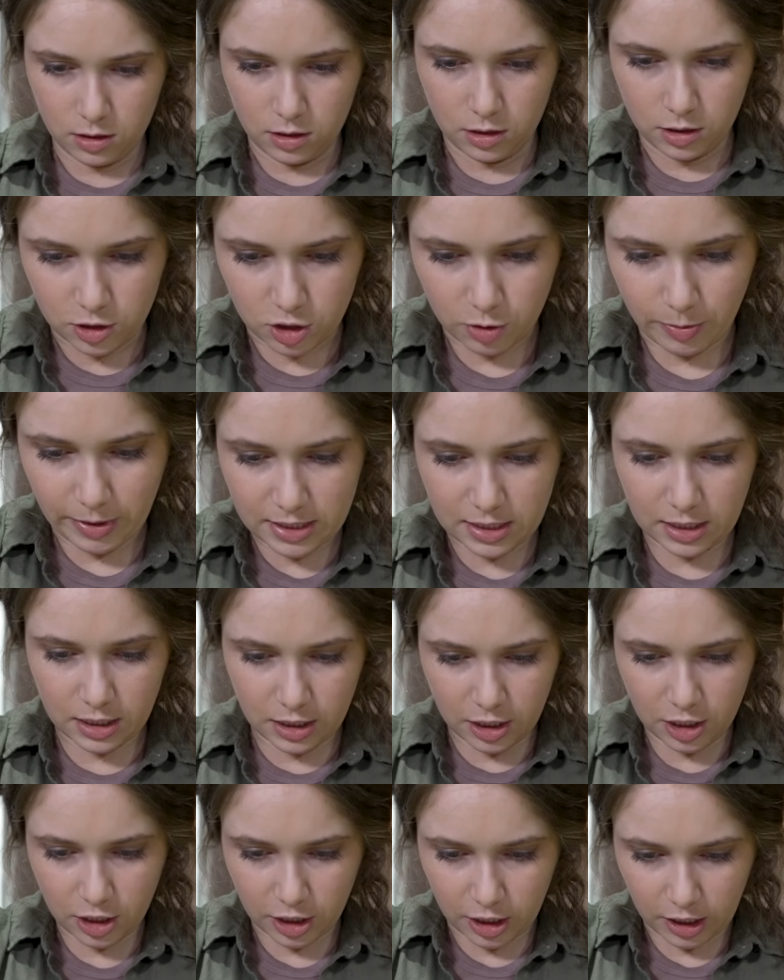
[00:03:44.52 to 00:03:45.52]
So
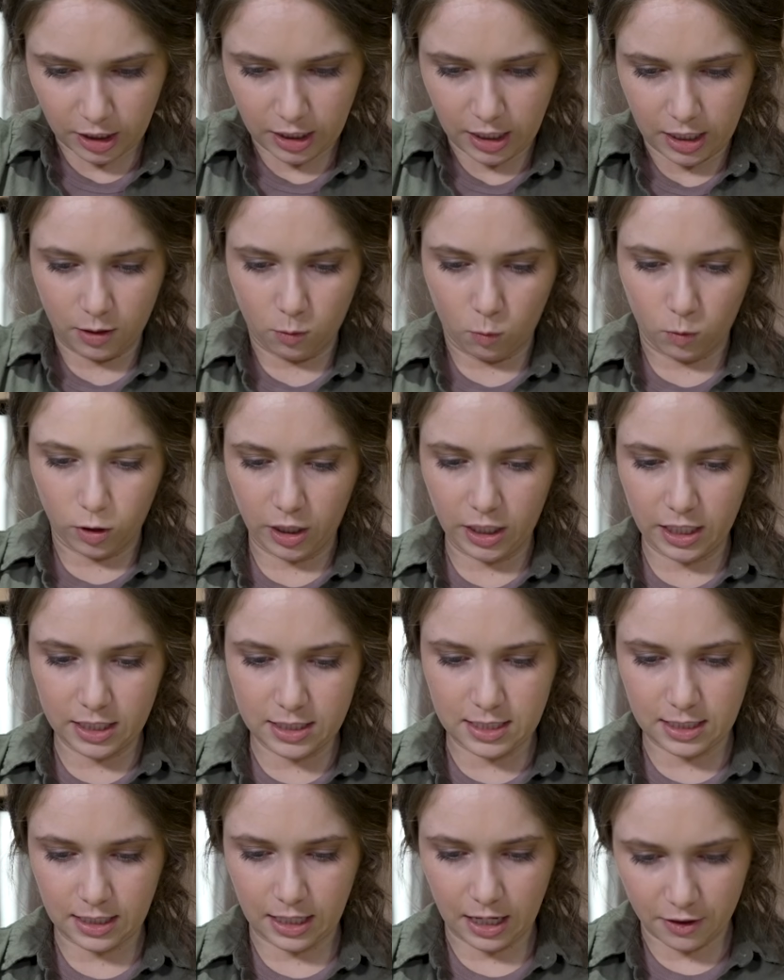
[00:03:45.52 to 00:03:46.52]
basically you're gonna kind of work it
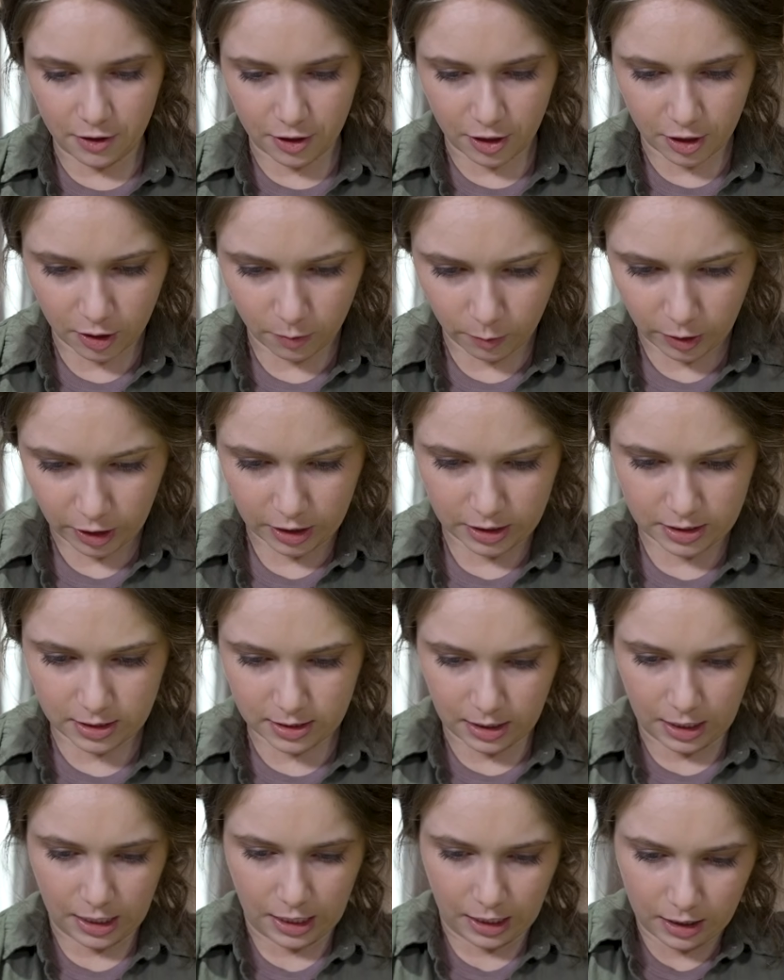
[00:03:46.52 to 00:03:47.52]
together where it's
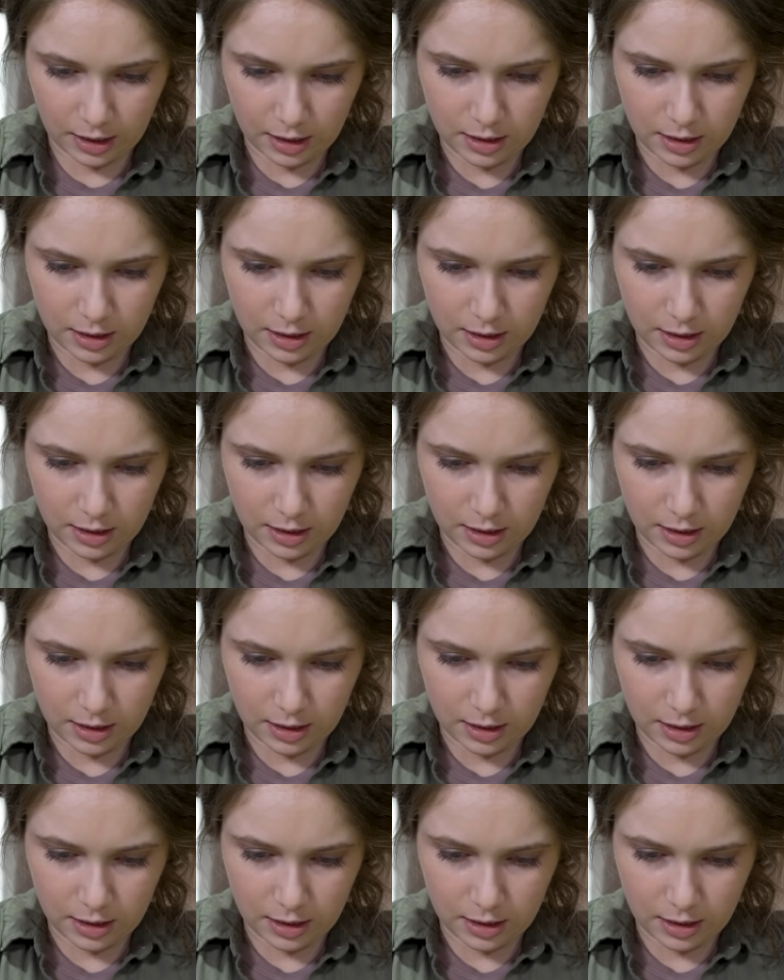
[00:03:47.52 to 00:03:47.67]
like,